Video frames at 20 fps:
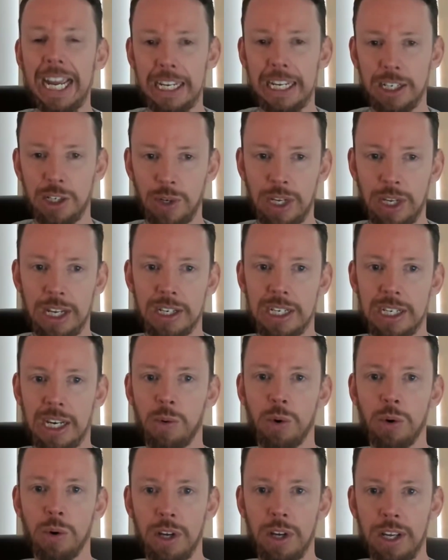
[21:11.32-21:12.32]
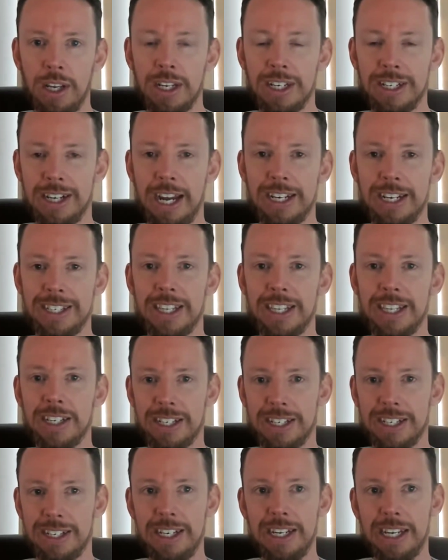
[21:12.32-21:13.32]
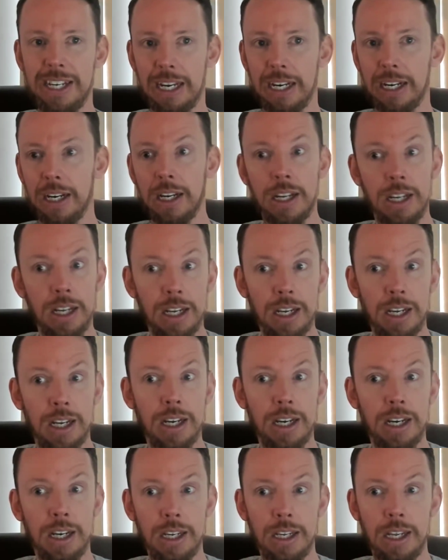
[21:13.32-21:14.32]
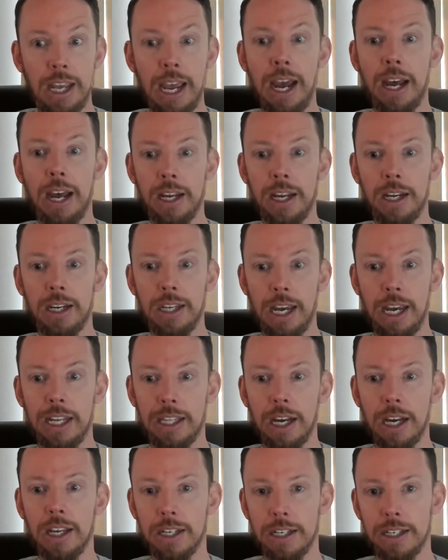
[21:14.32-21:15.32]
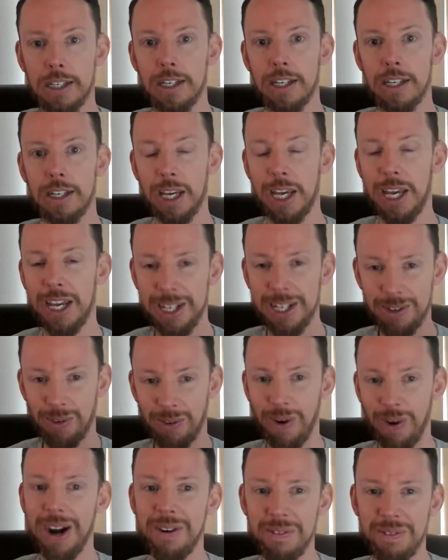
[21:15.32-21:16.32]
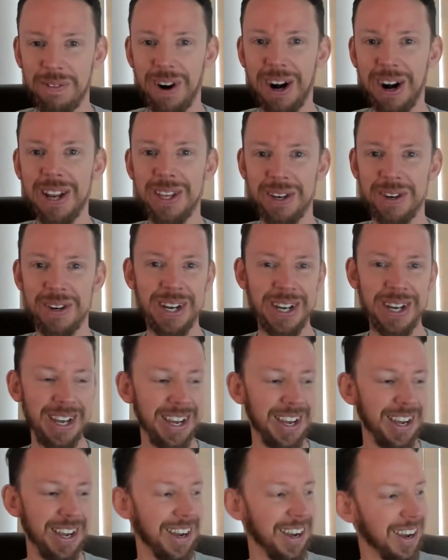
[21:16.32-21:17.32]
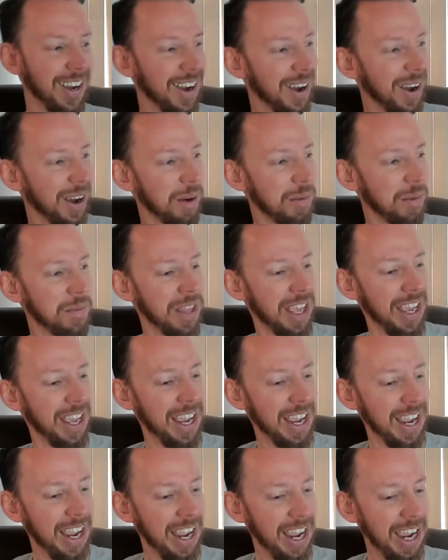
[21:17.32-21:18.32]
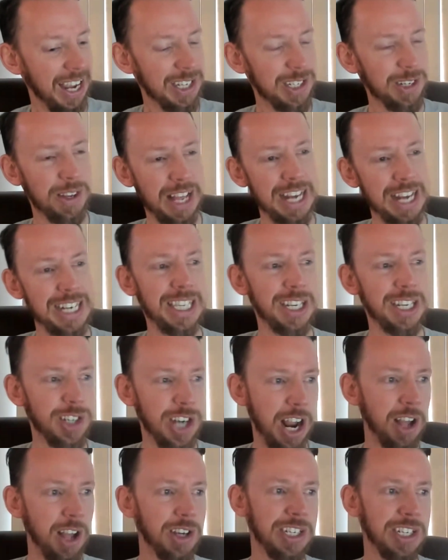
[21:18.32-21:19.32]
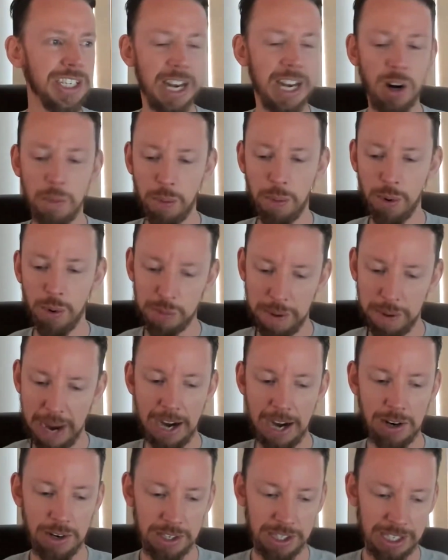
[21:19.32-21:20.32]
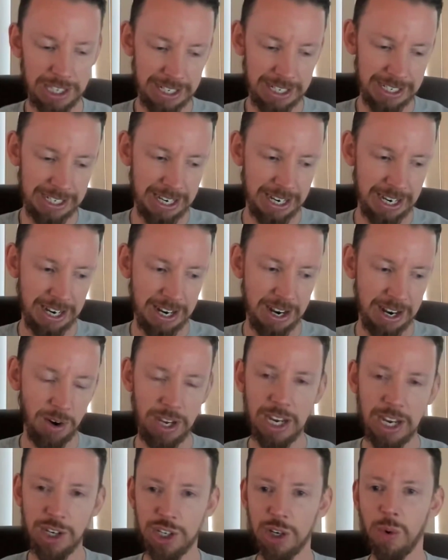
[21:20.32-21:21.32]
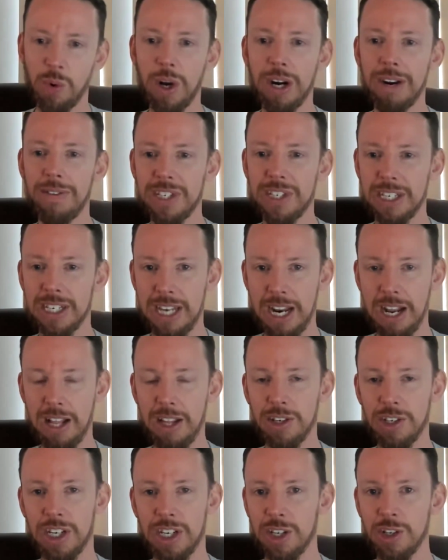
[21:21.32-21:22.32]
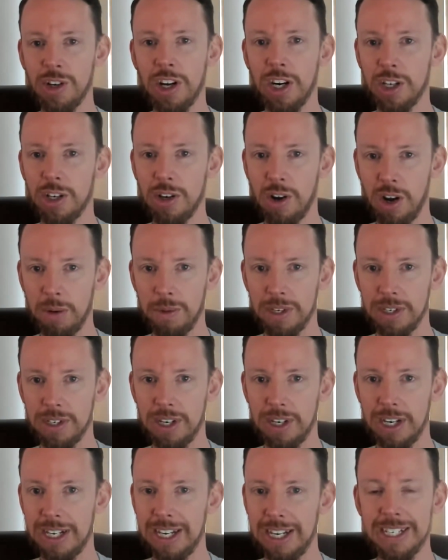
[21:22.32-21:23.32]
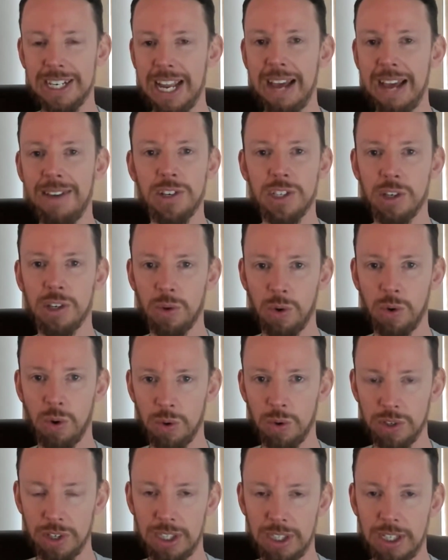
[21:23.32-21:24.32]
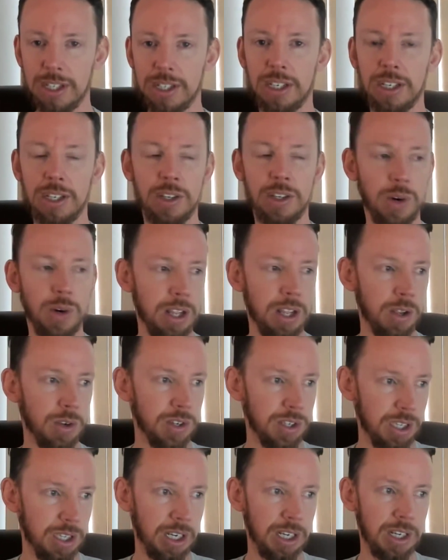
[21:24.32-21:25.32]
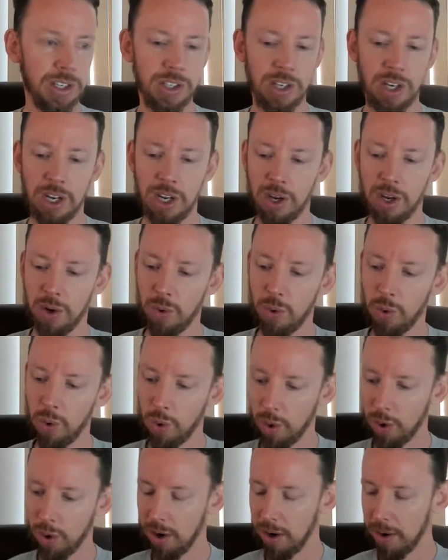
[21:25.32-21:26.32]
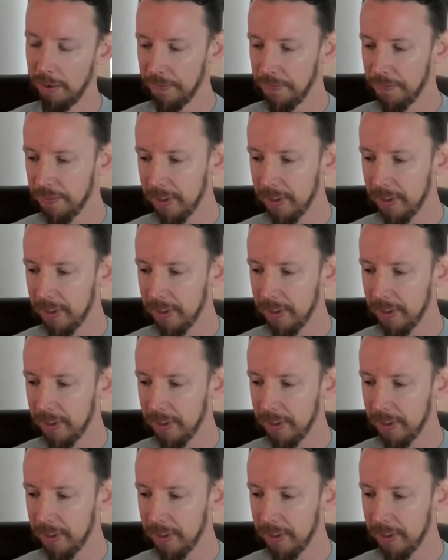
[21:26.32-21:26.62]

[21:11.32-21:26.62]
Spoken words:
it. You can't say, well, science doesn't see it. Yeah, it does. Like it's right in front of you. And so that's the challenge is they don't push back on this. Okay, so what if it's intelligent? It's not autonomous. It doesn't have its own goals. It doesn't do any of those things. Or